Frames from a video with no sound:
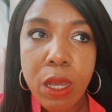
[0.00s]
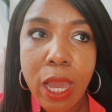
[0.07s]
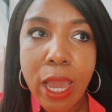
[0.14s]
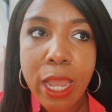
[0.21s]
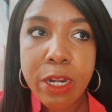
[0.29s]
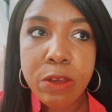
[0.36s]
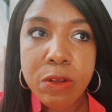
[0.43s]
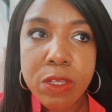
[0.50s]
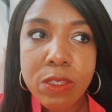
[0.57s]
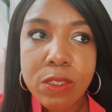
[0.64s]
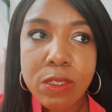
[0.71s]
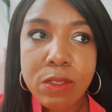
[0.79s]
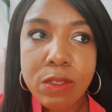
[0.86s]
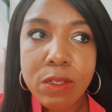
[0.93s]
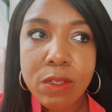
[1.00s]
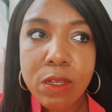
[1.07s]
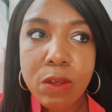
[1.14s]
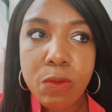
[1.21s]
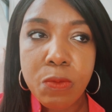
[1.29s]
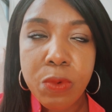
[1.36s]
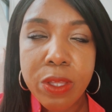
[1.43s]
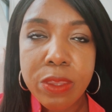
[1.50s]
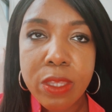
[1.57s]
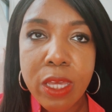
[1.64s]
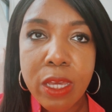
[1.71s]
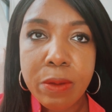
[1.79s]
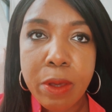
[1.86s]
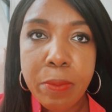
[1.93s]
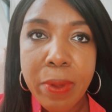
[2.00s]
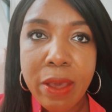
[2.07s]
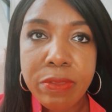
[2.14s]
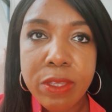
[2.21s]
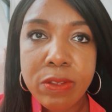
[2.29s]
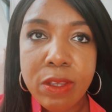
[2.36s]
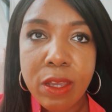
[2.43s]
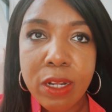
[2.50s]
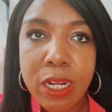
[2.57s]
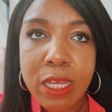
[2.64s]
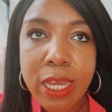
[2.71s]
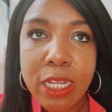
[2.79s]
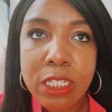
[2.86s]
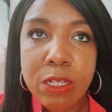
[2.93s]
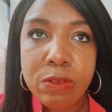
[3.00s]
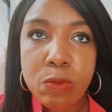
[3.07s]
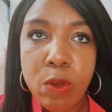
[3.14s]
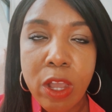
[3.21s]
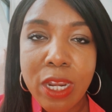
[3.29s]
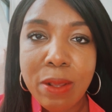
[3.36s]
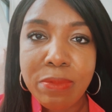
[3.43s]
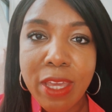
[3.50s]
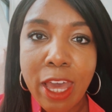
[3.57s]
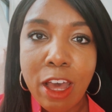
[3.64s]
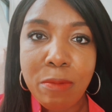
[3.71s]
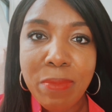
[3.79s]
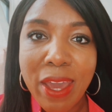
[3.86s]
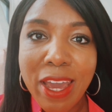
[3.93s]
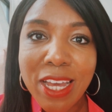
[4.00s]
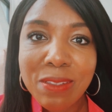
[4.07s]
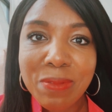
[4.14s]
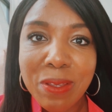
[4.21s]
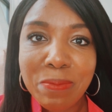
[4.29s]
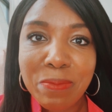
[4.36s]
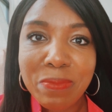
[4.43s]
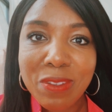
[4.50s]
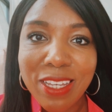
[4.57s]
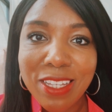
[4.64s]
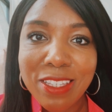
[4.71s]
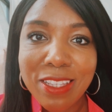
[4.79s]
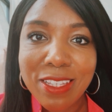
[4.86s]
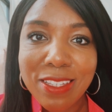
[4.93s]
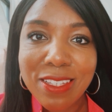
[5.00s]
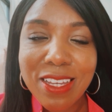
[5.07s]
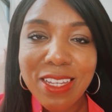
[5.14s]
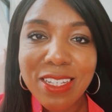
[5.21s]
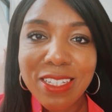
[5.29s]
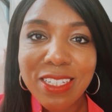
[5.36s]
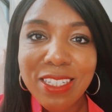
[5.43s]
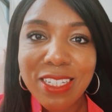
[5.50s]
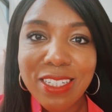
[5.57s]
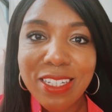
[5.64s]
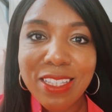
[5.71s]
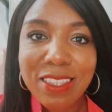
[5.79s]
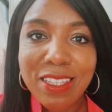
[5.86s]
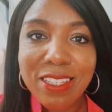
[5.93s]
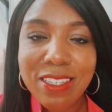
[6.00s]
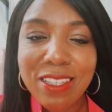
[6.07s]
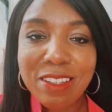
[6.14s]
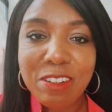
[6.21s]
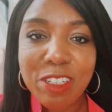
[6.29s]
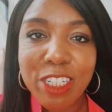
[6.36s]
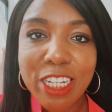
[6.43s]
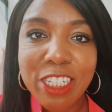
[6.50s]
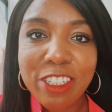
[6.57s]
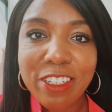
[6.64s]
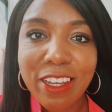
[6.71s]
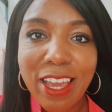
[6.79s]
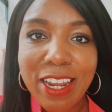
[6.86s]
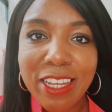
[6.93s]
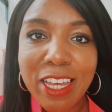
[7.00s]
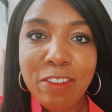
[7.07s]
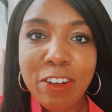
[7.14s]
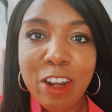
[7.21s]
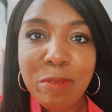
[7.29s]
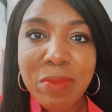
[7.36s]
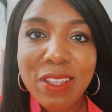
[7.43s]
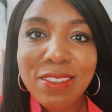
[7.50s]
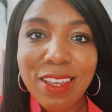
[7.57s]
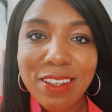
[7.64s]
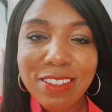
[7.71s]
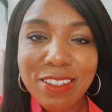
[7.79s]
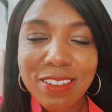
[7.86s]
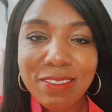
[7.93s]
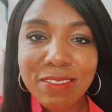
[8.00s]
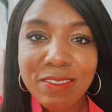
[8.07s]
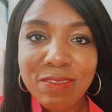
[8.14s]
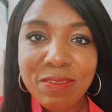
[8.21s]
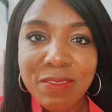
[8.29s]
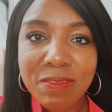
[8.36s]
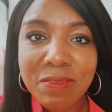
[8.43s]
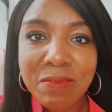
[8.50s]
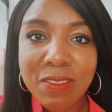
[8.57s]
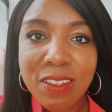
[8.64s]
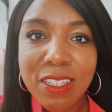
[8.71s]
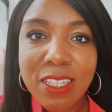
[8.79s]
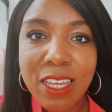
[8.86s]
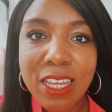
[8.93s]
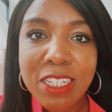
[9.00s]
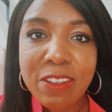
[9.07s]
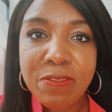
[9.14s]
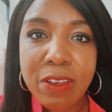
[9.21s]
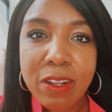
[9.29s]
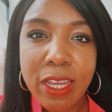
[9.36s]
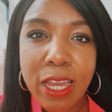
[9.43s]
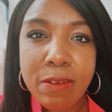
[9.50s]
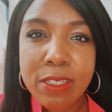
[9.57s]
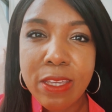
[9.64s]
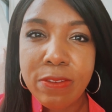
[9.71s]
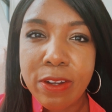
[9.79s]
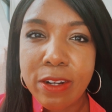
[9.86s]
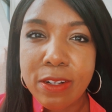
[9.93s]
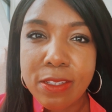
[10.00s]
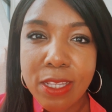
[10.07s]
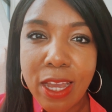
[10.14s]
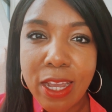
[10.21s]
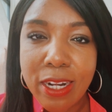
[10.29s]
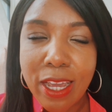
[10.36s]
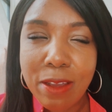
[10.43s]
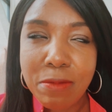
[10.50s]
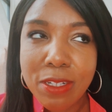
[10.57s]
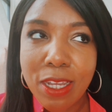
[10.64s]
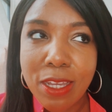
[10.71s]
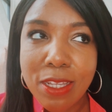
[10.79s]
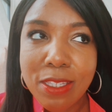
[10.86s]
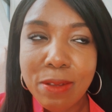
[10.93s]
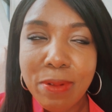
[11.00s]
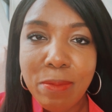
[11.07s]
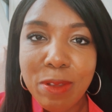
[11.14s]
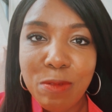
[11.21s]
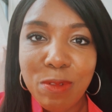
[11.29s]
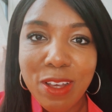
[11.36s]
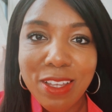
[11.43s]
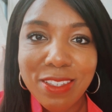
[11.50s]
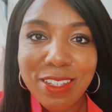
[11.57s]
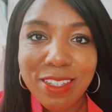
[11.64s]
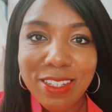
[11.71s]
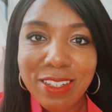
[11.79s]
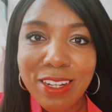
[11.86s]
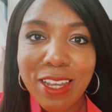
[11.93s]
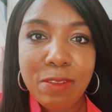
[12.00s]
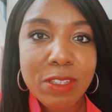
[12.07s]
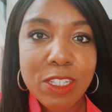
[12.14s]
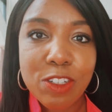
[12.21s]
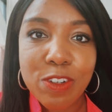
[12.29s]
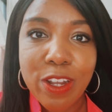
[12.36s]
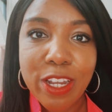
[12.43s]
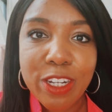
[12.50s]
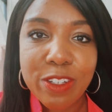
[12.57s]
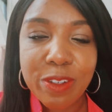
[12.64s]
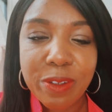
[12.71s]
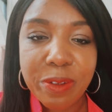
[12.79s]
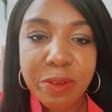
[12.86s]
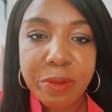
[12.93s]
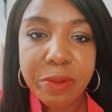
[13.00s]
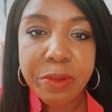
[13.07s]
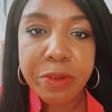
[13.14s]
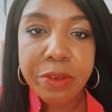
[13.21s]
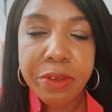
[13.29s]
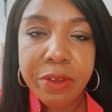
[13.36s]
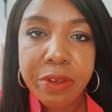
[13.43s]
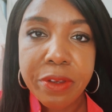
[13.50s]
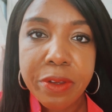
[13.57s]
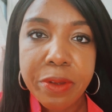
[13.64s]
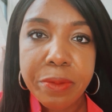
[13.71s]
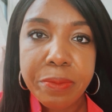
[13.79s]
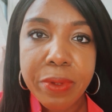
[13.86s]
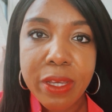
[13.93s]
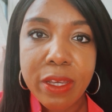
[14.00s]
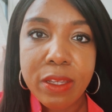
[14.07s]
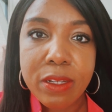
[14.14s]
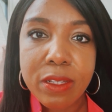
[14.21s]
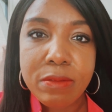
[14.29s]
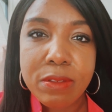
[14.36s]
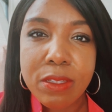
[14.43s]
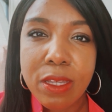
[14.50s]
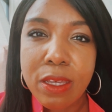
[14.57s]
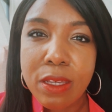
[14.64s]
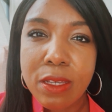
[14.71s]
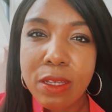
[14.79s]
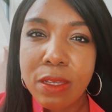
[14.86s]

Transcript: I noticed one thing about this young lady. As she was walking up the aisle past me to get to the seat, she did this little gesture to kind of cover her midsection, because I guess she felt like I was giving her the side eye, which I guess I probably was, and I wasn't trying to. But it was like,